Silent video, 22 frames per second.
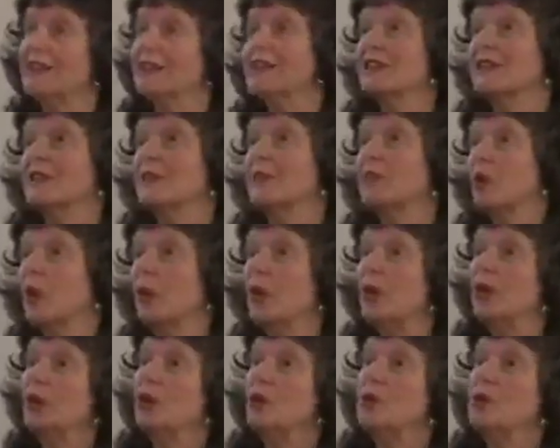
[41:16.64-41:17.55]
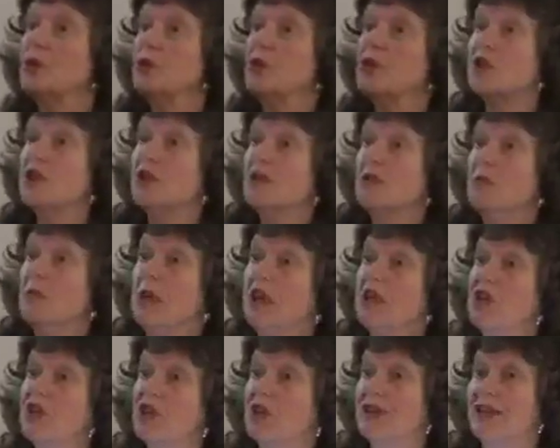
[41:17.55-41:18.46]
is, or used
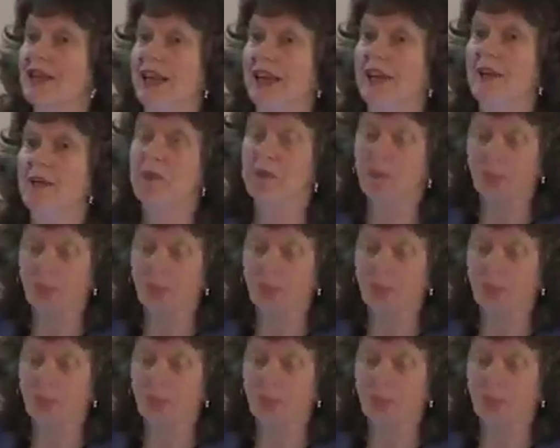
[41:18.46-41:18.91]
maliciously.